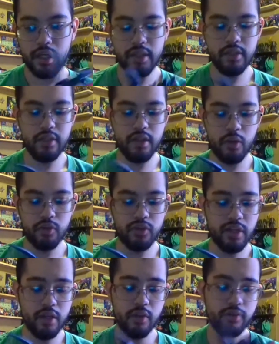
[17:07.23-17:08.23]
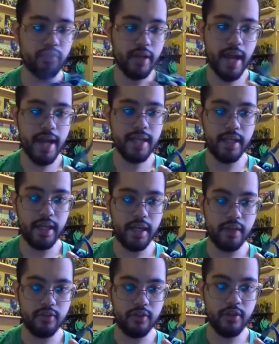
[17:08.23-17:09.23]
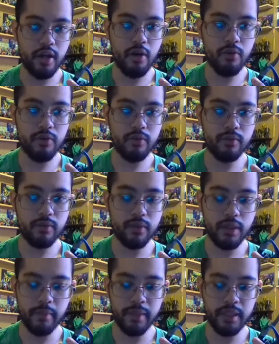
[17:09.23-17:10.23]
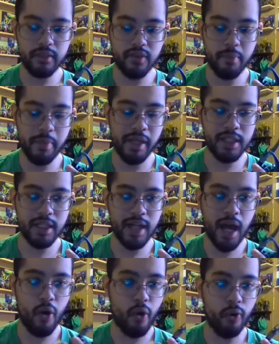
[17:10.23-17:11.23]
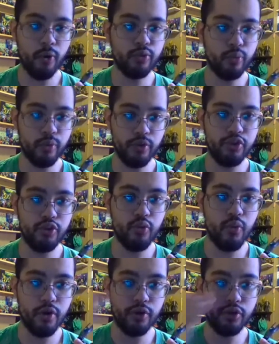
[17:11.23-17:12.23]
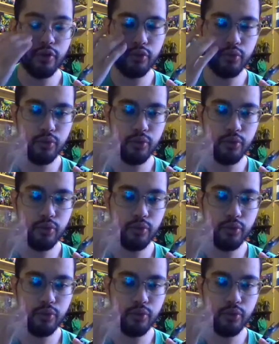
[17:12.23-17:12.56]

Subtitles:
Same goes for Gigan. I mean, depending on how old you were during